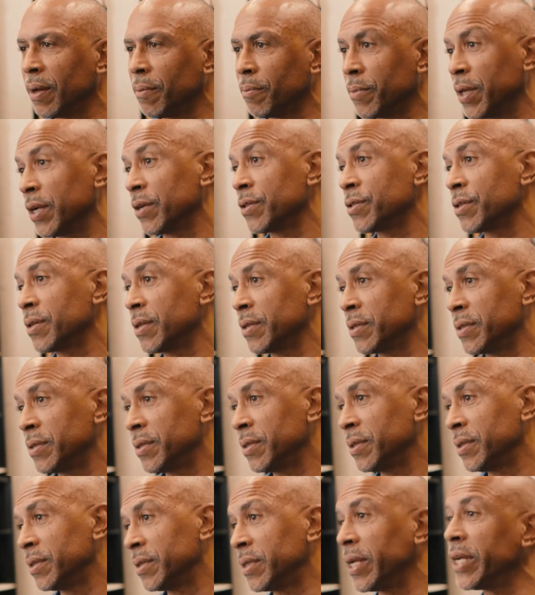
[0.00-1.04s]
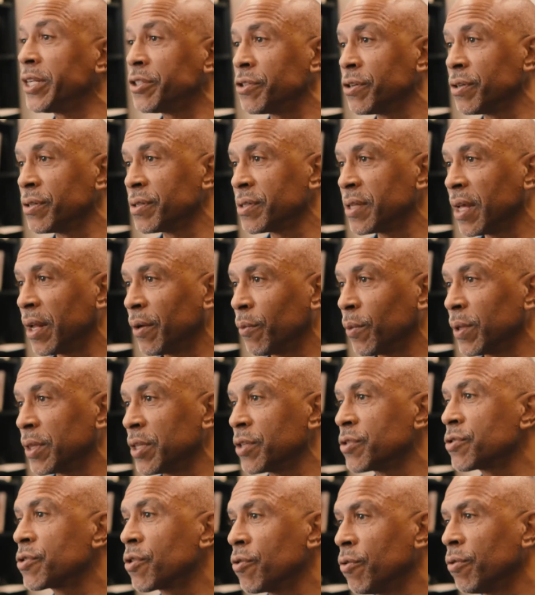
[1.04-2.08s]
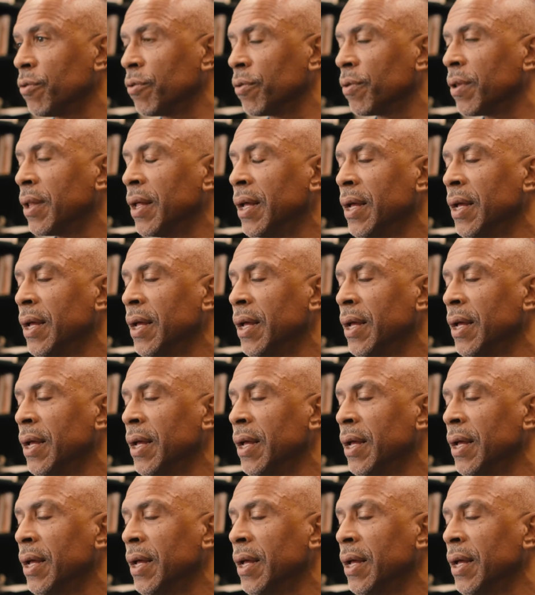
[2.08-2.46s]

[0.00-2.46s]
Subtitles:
their teachers and with the school.